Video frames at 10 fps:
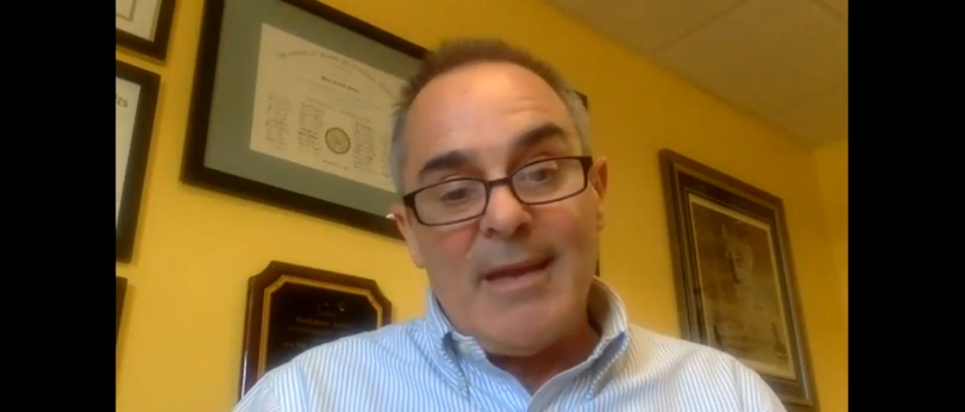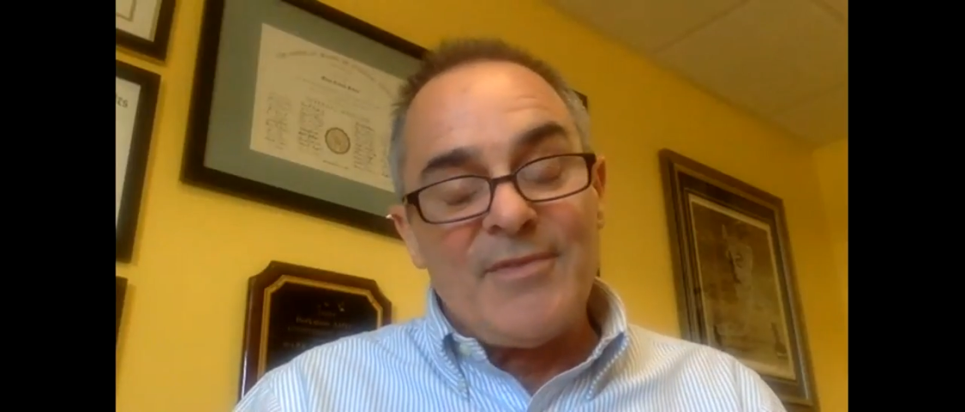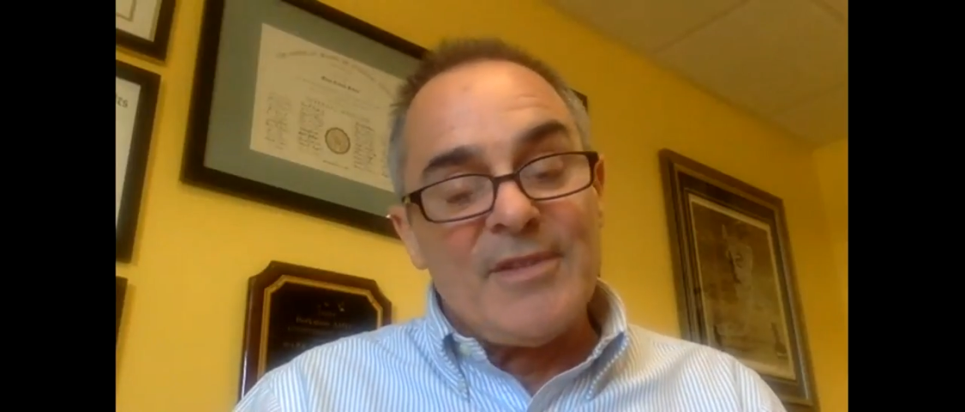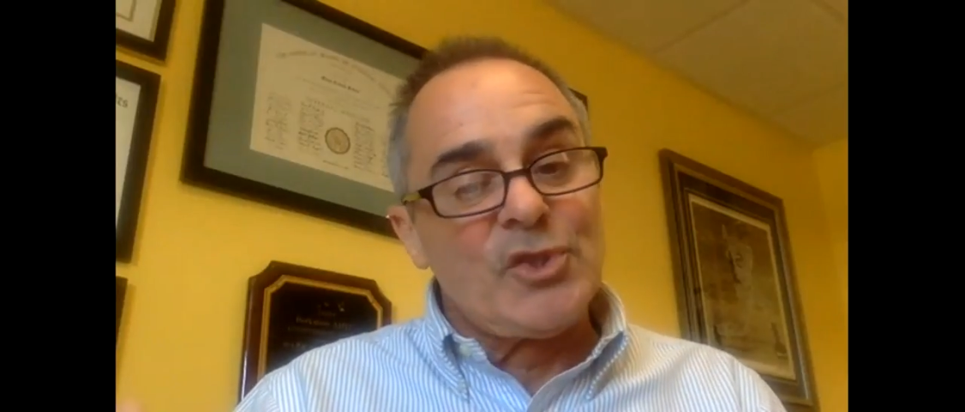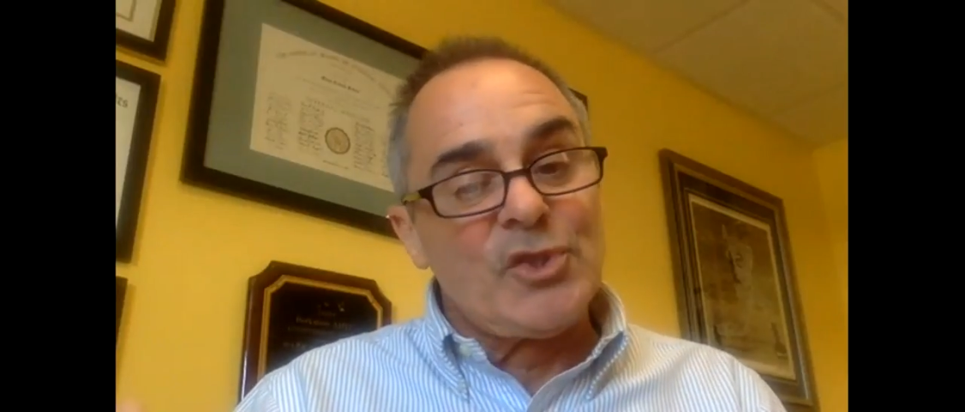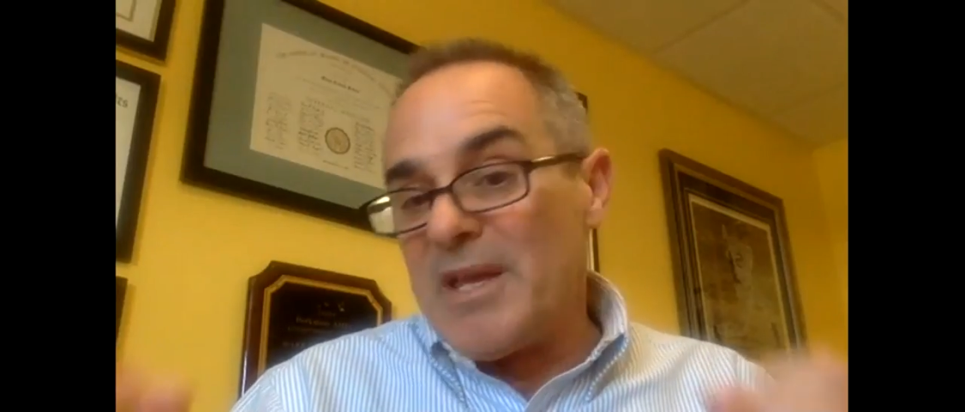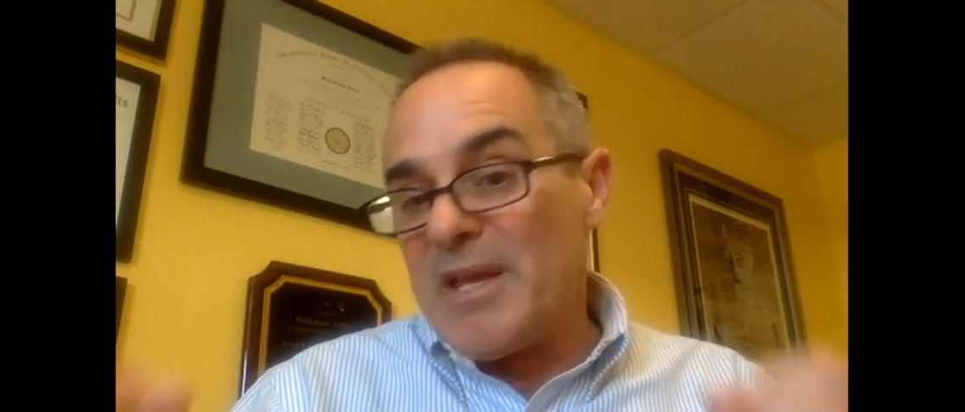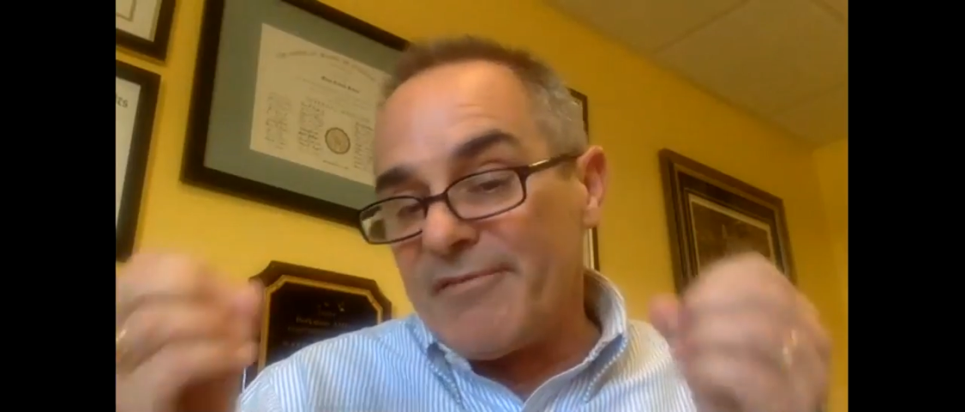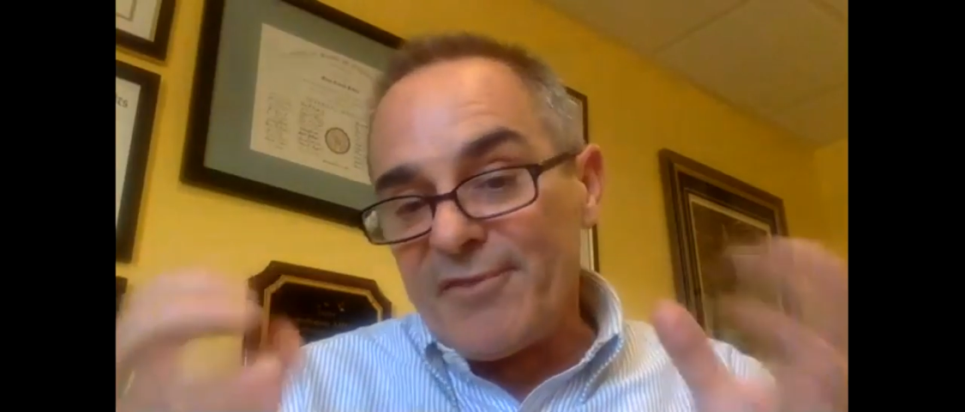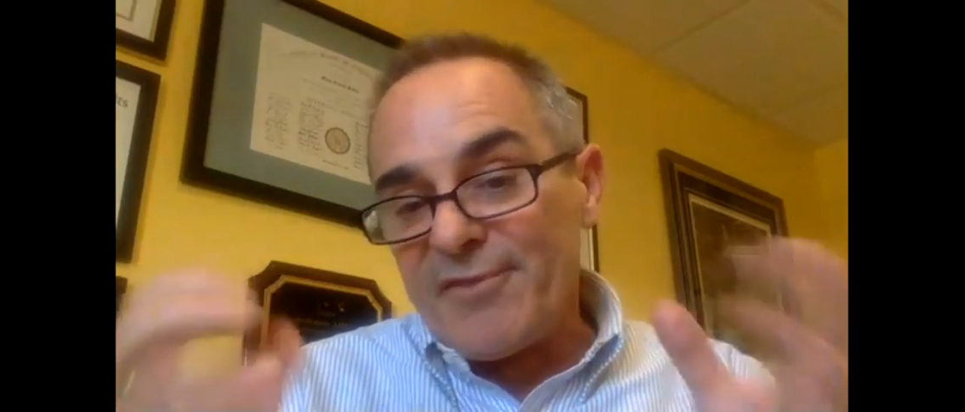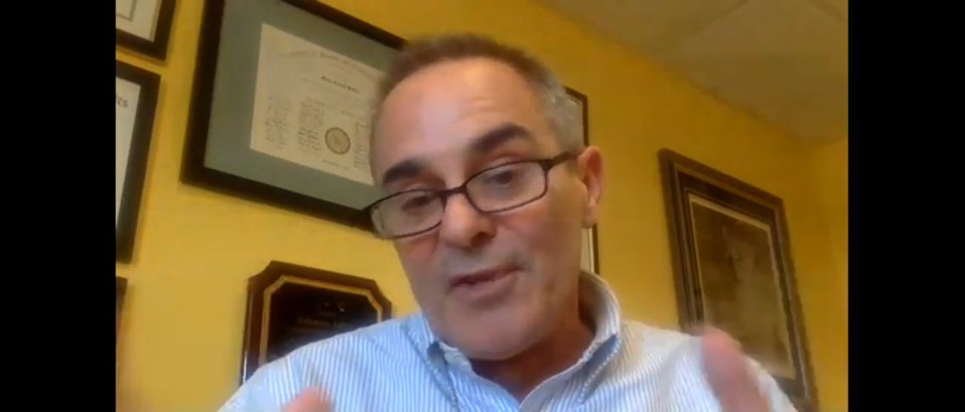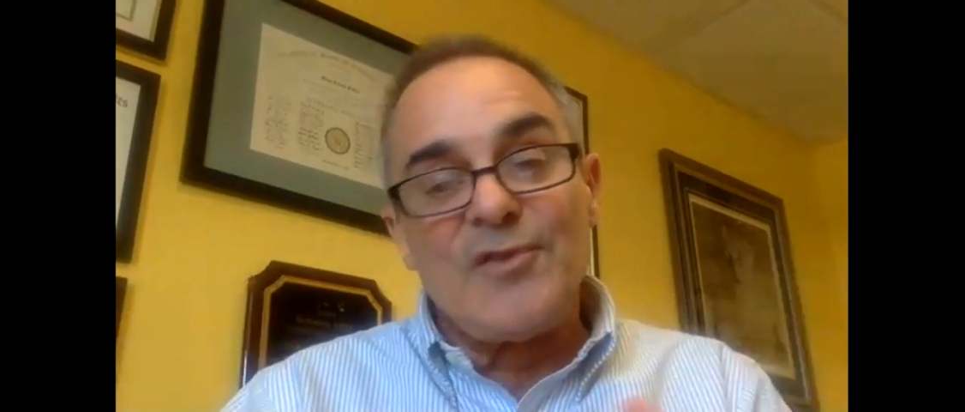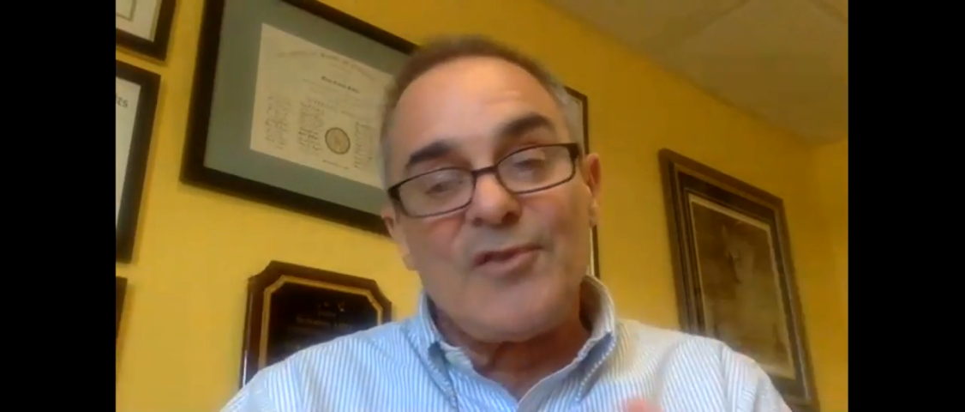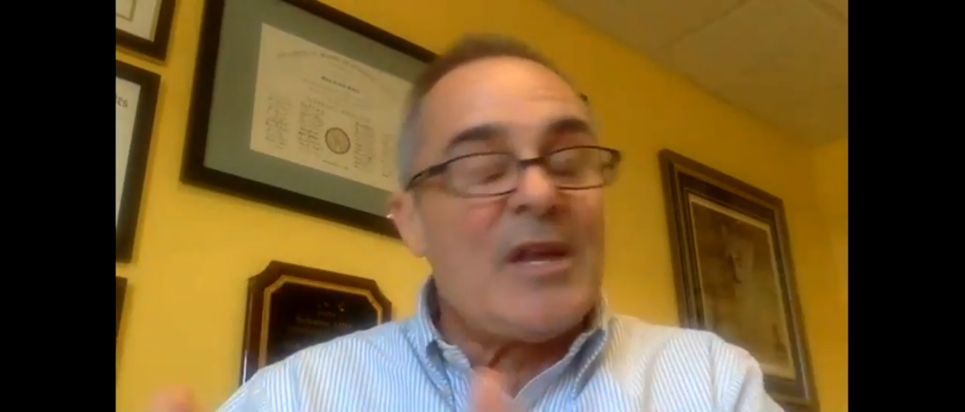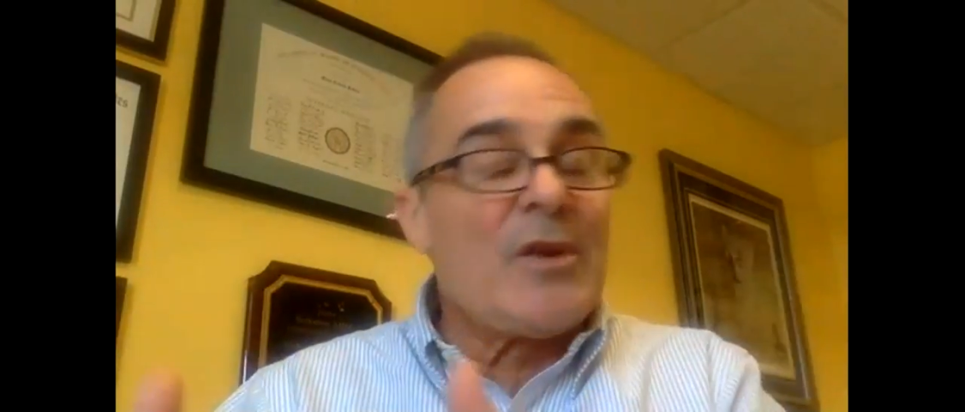and this could be in
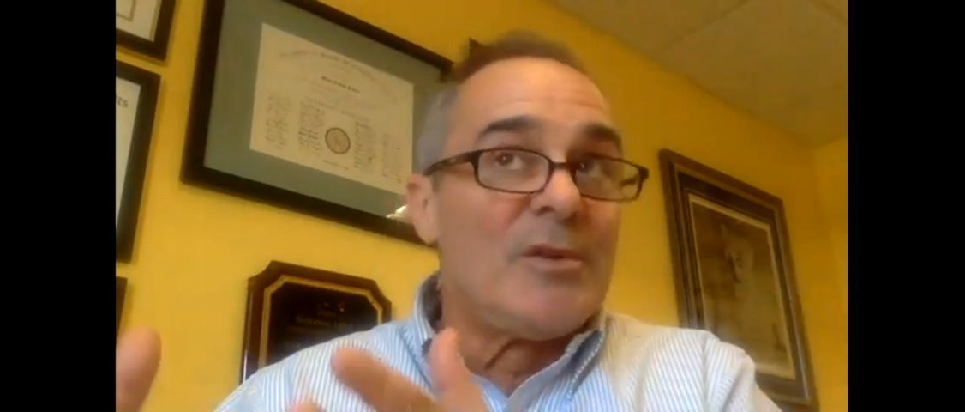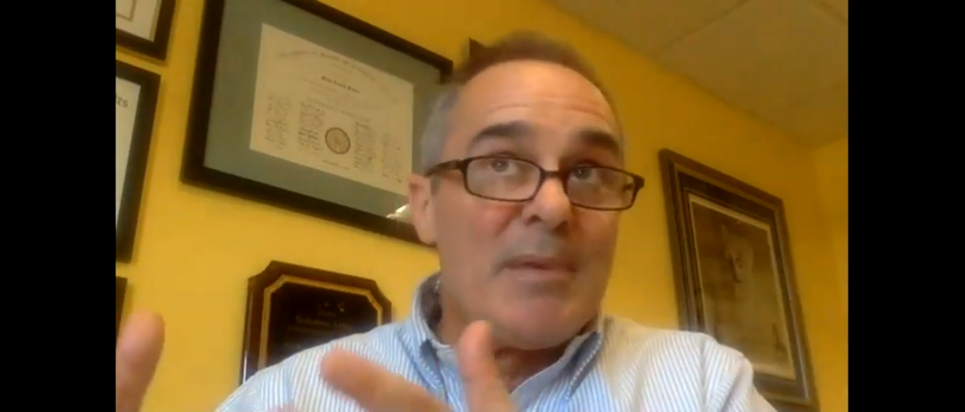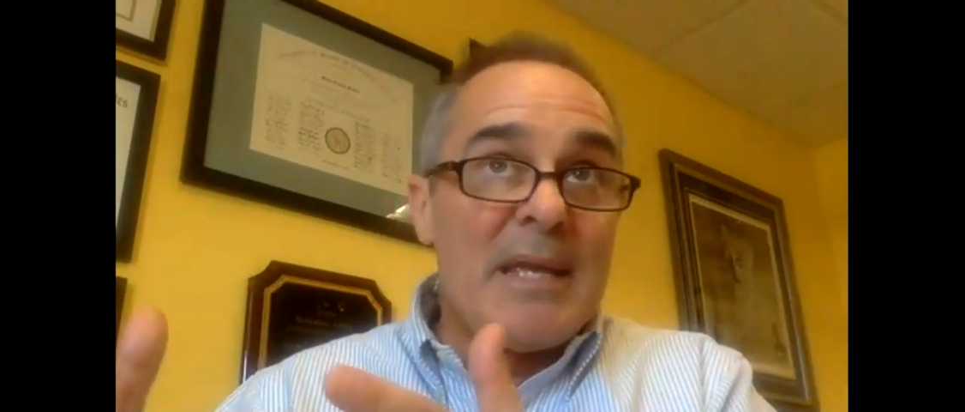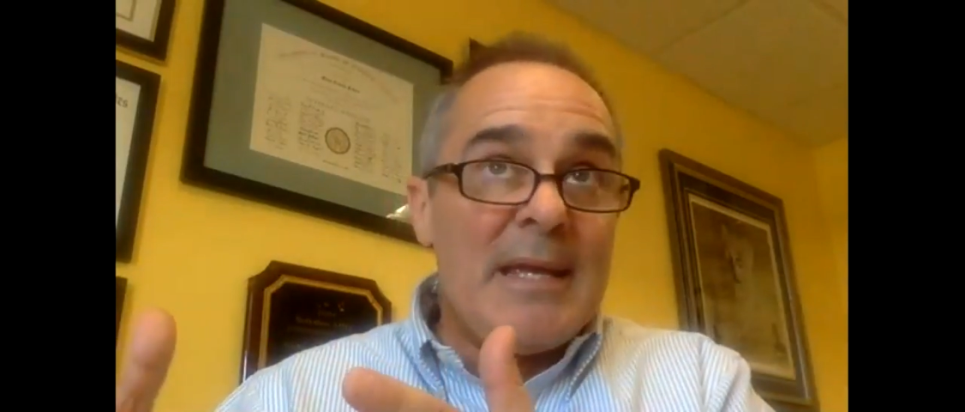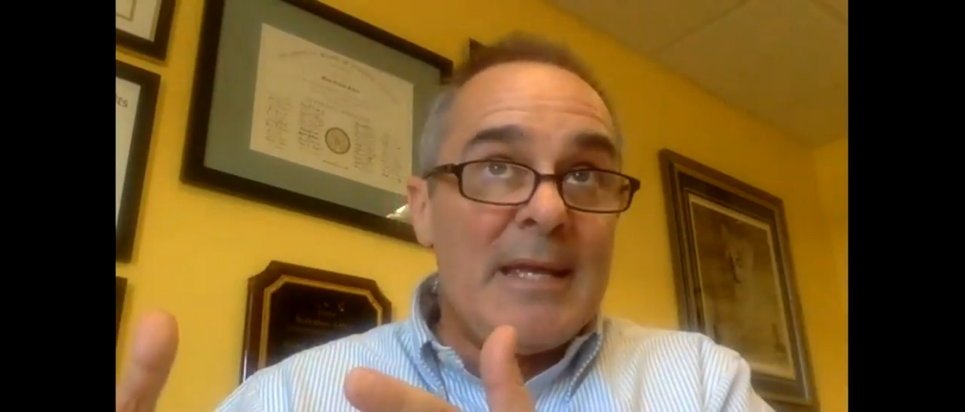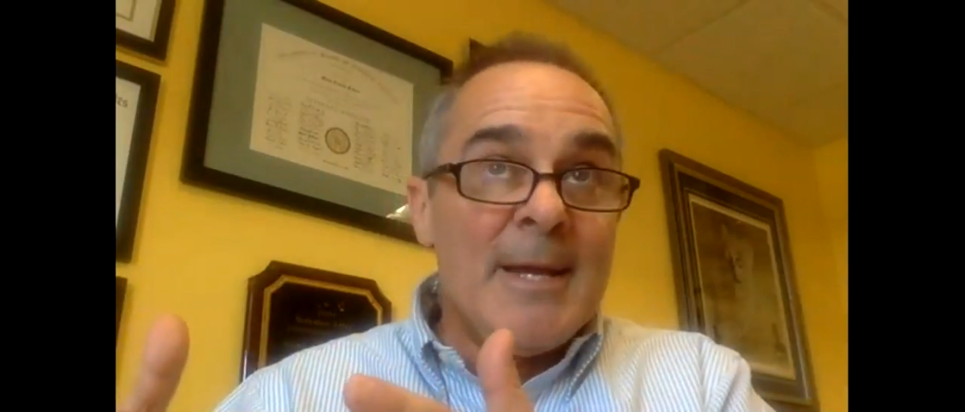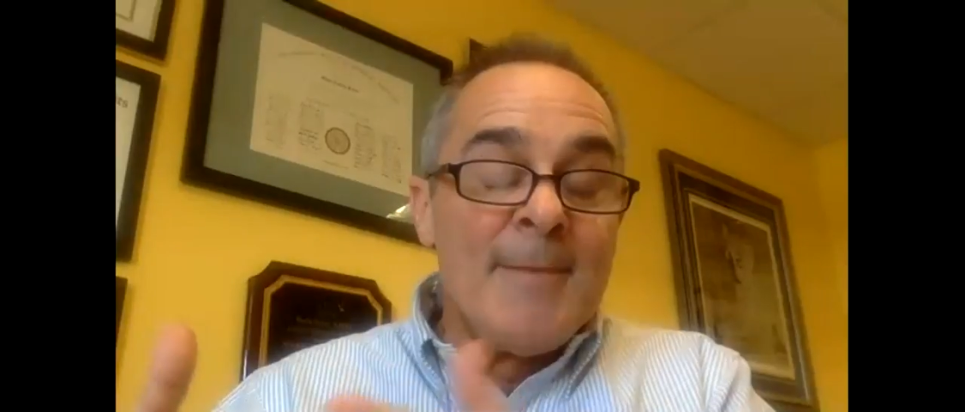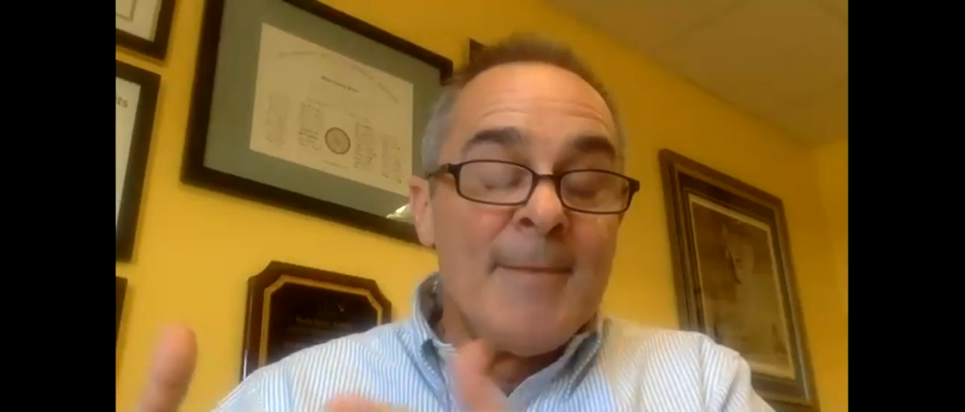fruits, it could be